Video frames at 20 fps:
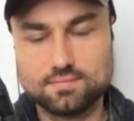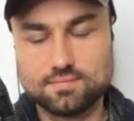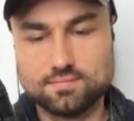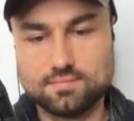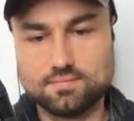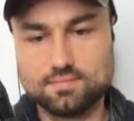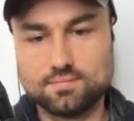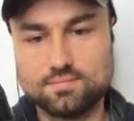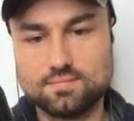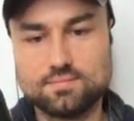
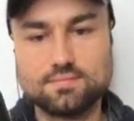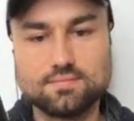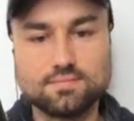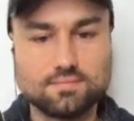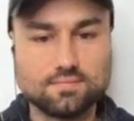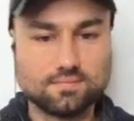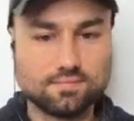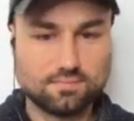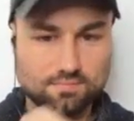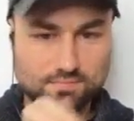
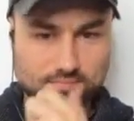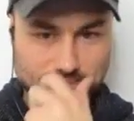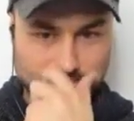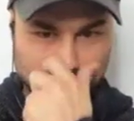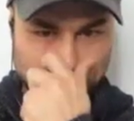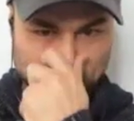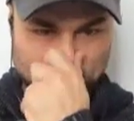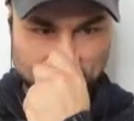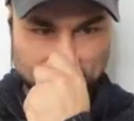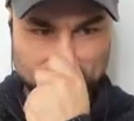
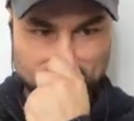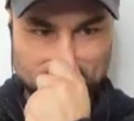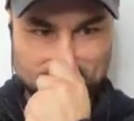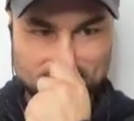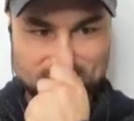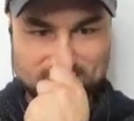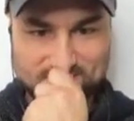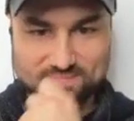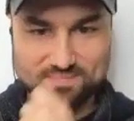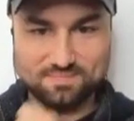
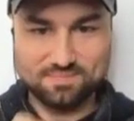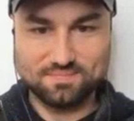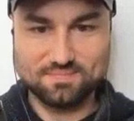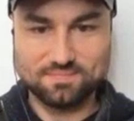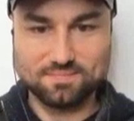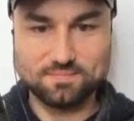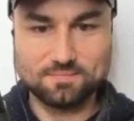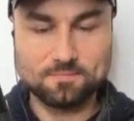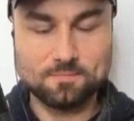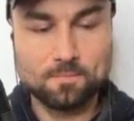
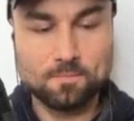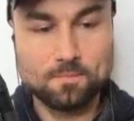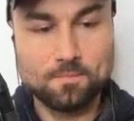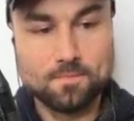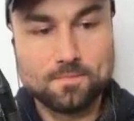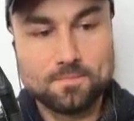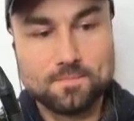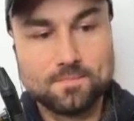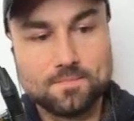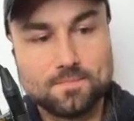
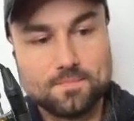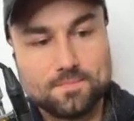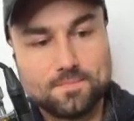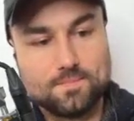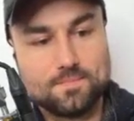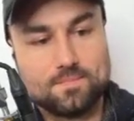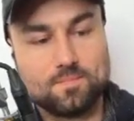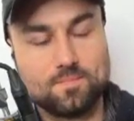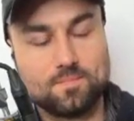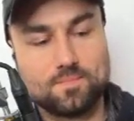
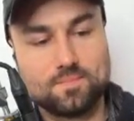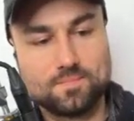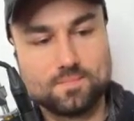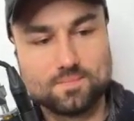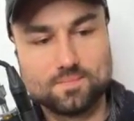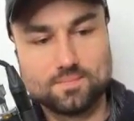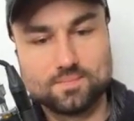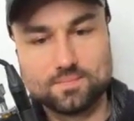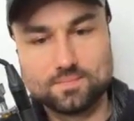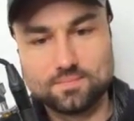
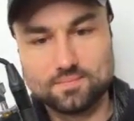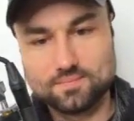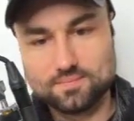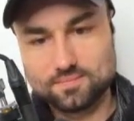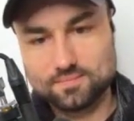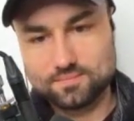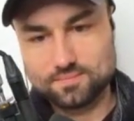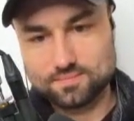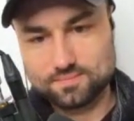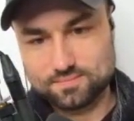
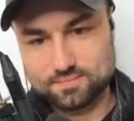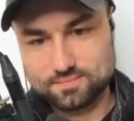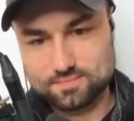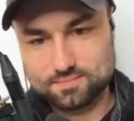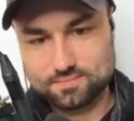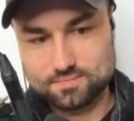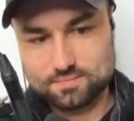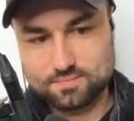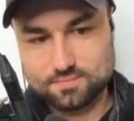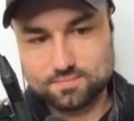
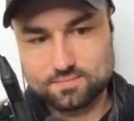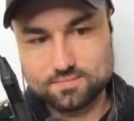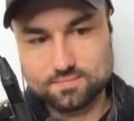No words are spoken by the person on screen.